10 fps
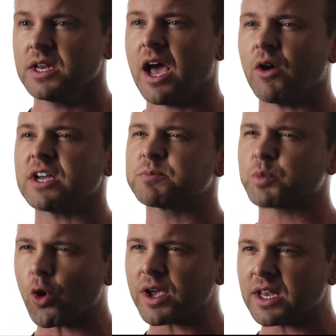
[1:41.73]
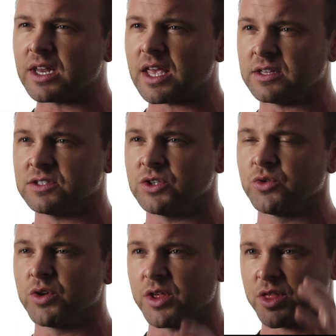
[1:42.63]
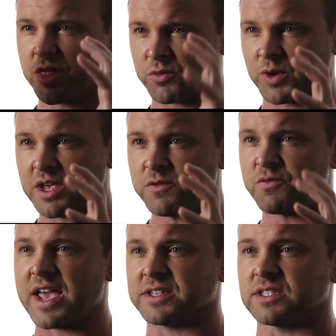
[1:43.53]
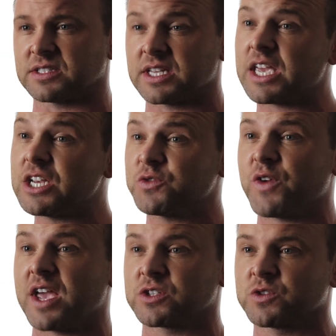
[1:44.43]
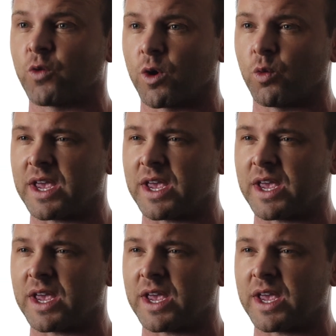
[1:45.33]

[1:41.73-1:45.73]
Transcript: Now, it's broken into 3 phases. Each phase is 4